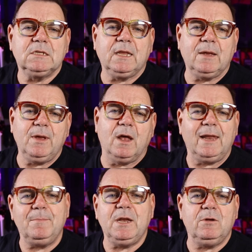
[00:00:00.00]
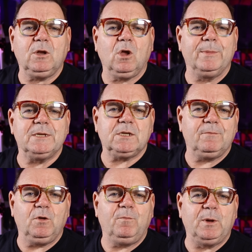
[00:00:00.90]
So there we are. Let me know in the comments
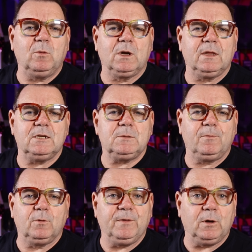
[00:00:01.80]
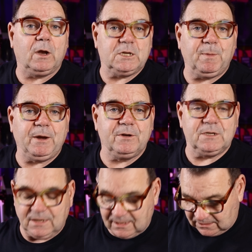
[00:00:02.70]
if you've built one of these before, if you've got experience
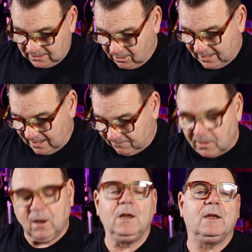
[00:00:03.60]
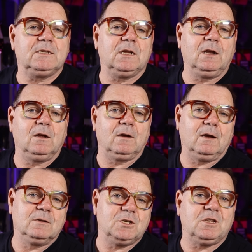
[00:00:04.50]
of this. I have. I liked it a lot.
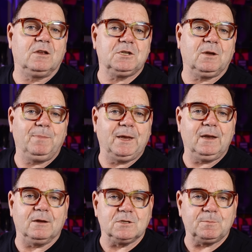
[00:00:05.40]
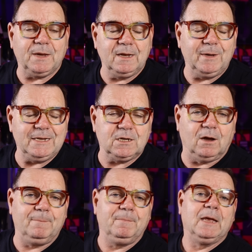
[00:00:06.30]
I just like to compare notes. But in the
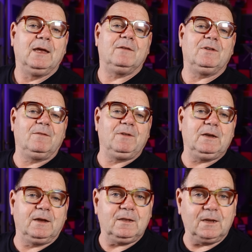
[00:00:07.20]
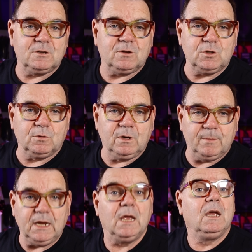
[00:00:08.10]
meantime, have a lovely day. Thanks for joining
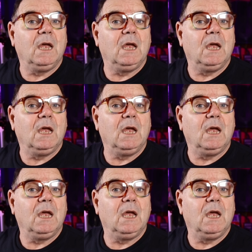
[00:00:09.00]
me.